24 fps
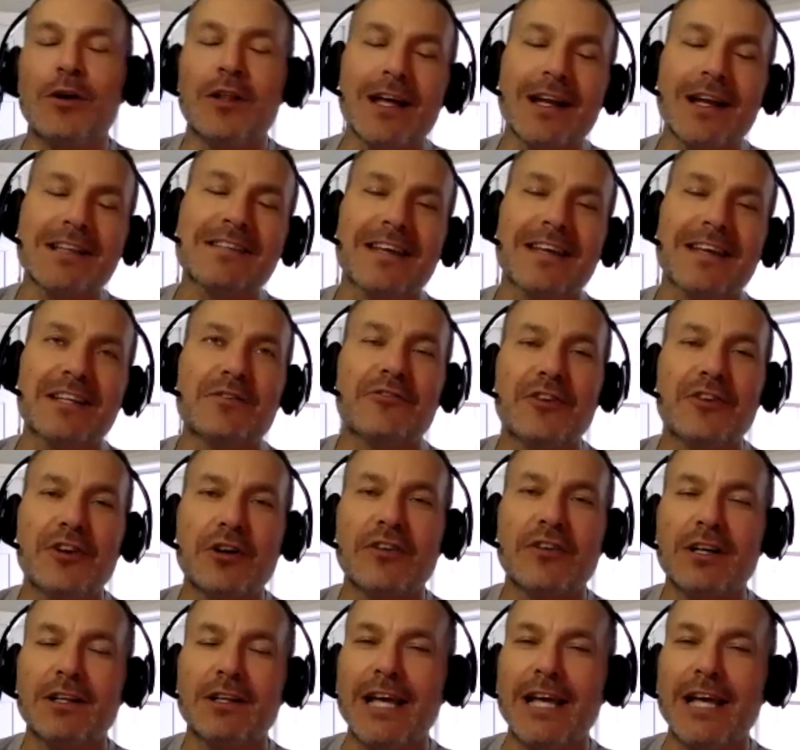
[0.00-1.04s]
it's the fear of a
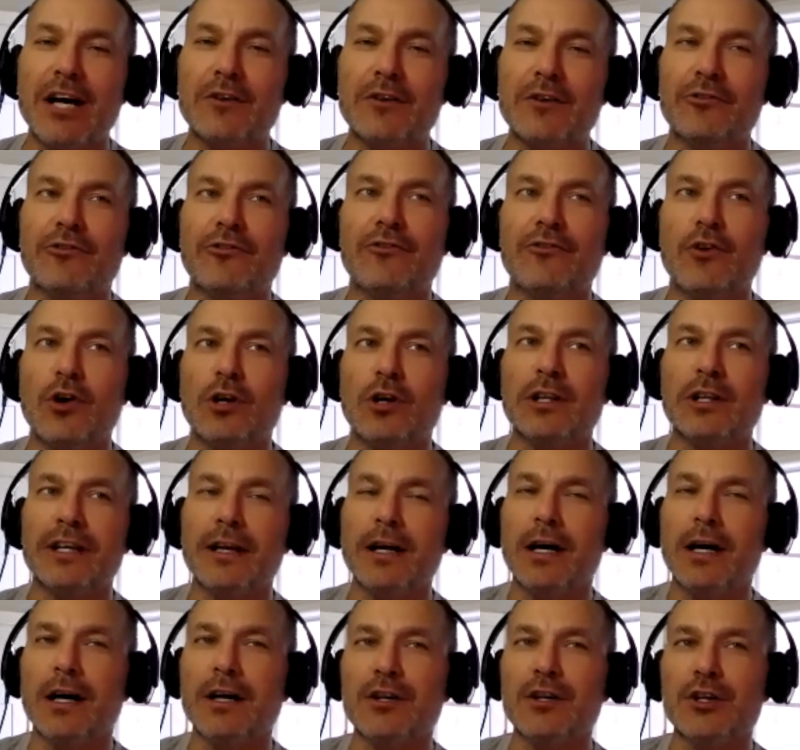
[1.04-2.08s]
cloud falling
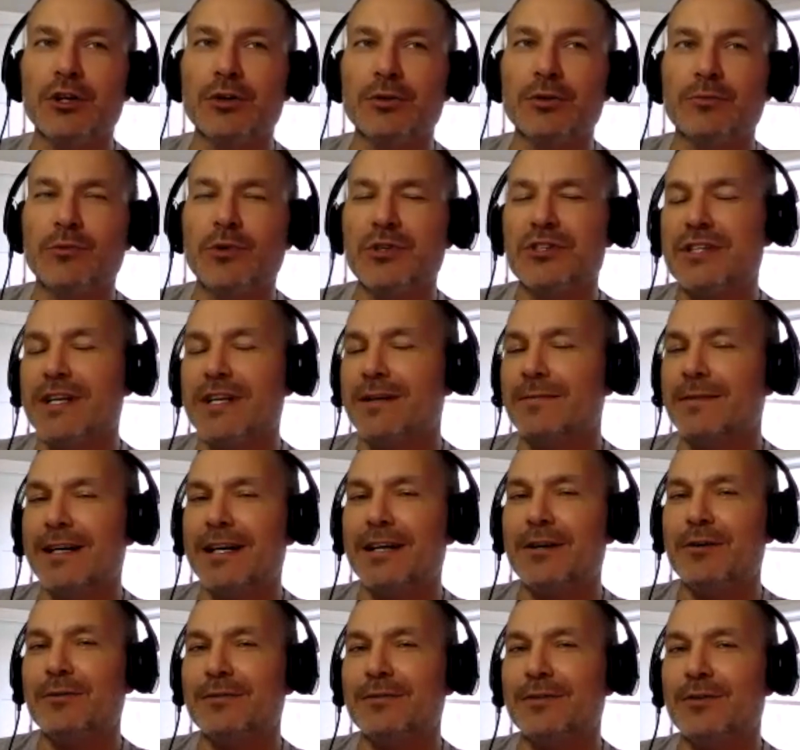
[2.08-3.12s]
on you, which I
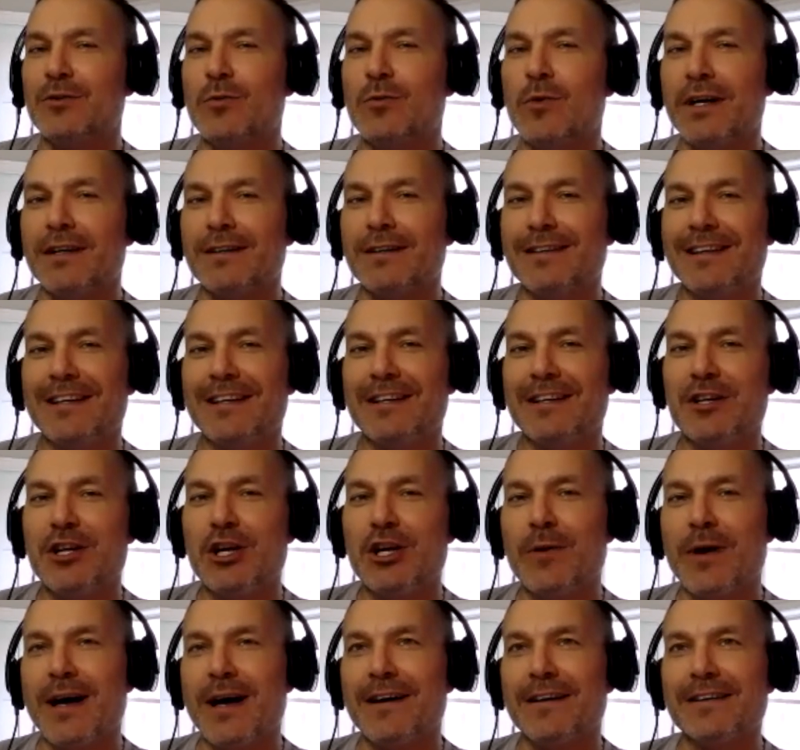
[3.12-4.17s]
don't quite
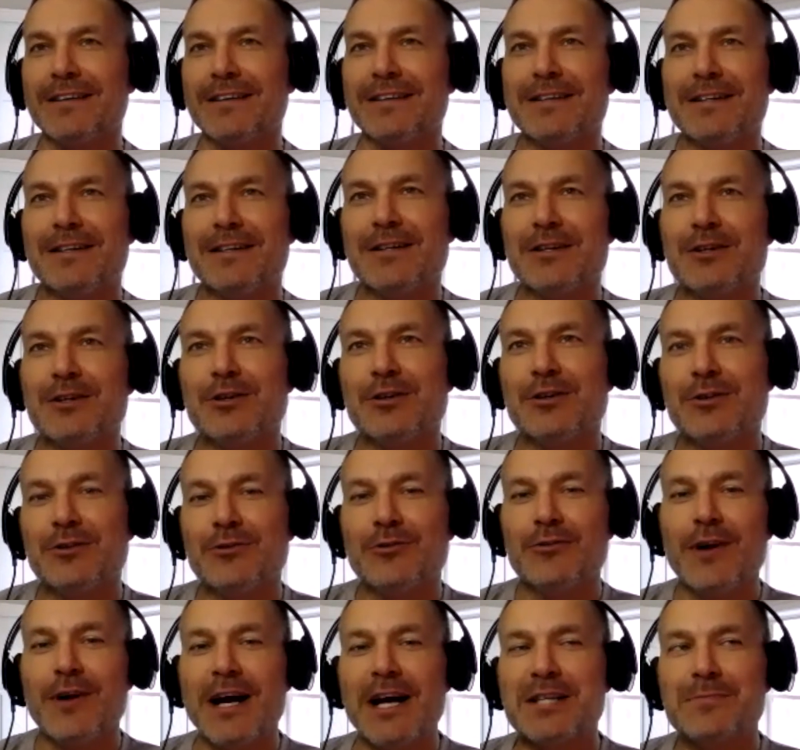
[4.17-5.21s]
know how to
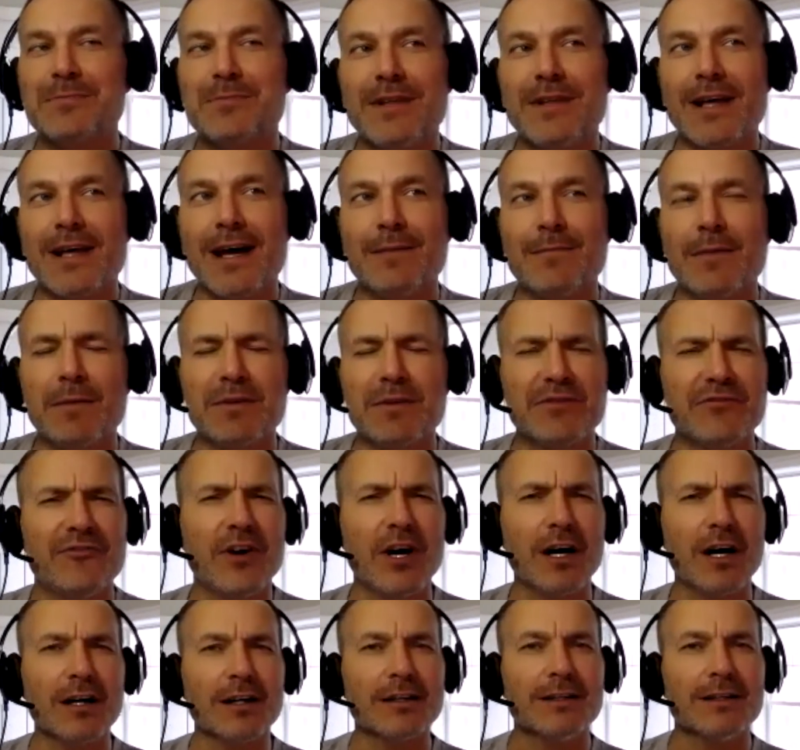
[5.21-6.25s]
grasp that. Maybe it's
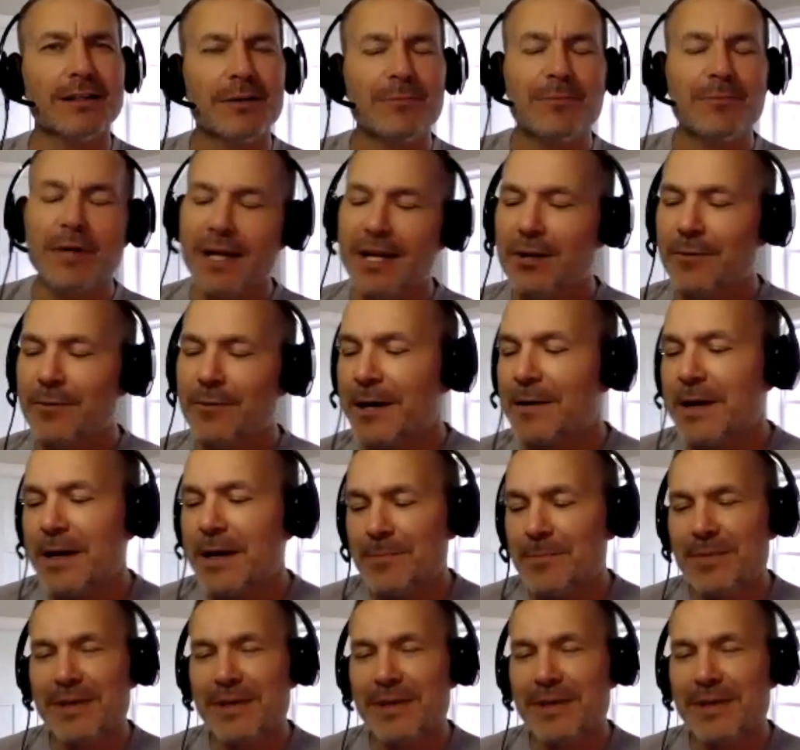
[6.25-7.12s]
fog. But anyway, but